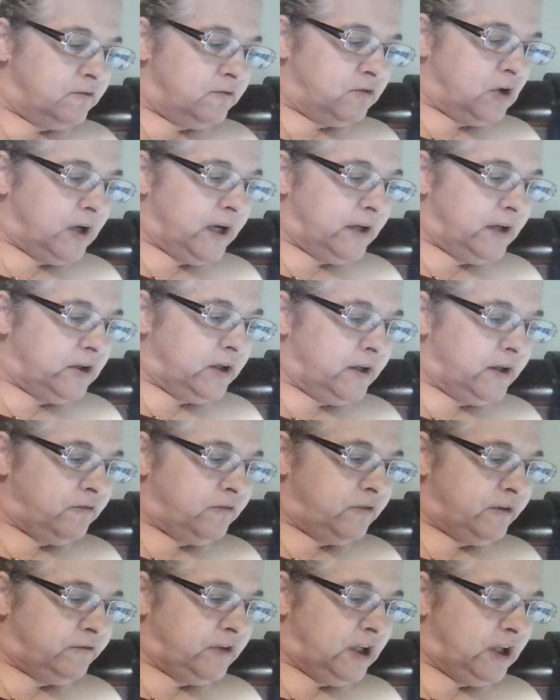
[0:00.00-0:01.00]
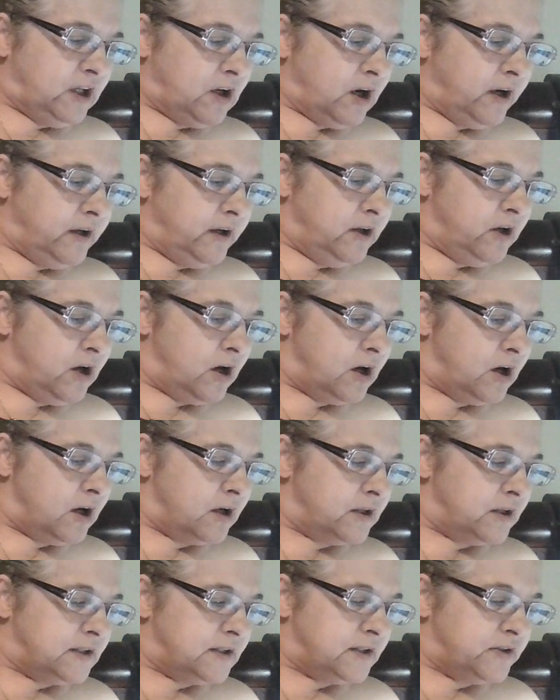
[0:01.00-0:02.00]
459
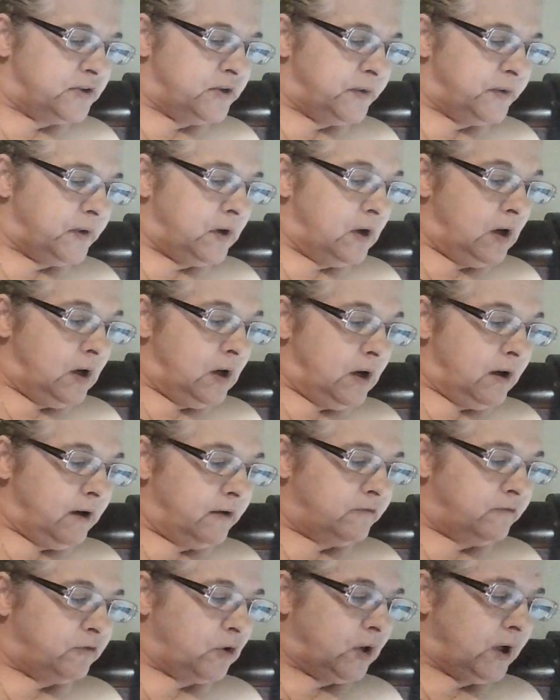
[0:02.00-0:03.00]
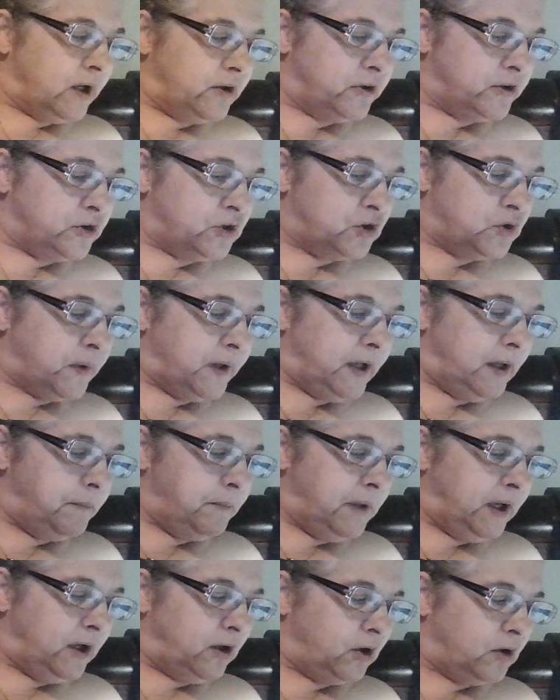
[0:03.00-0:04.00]
yards, 200 at 420
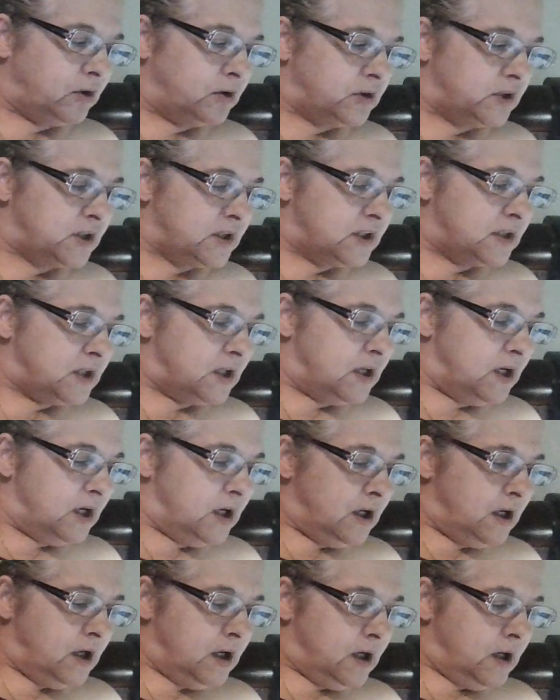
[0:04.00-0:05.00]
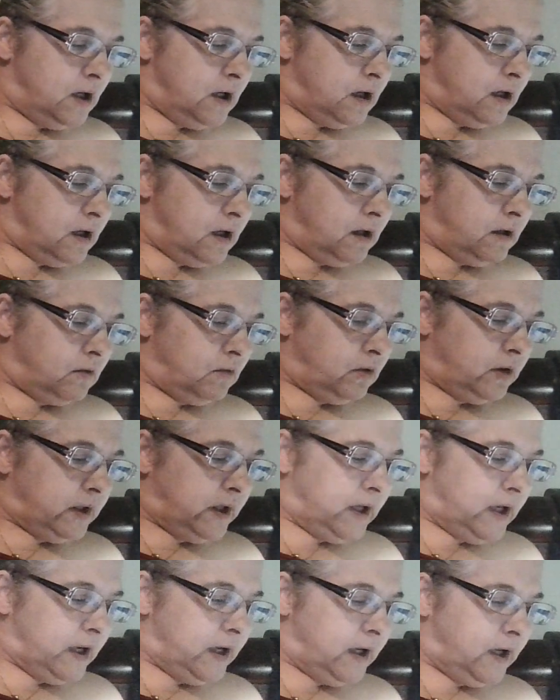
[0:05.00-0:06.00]
meters.
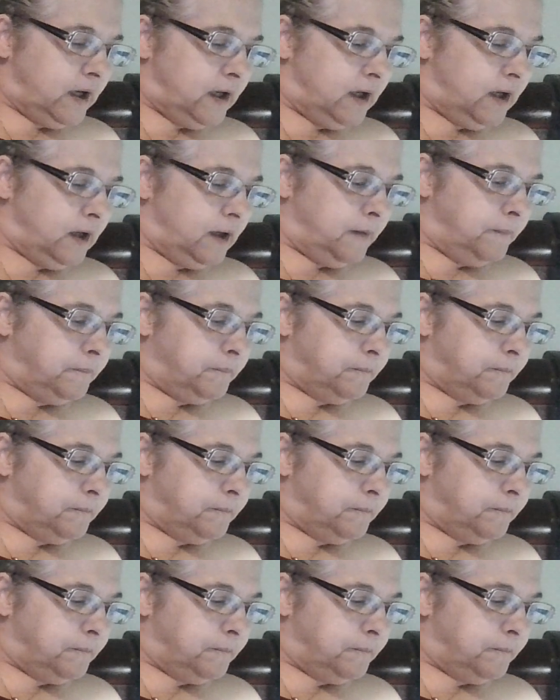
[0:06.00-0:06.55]
Okay.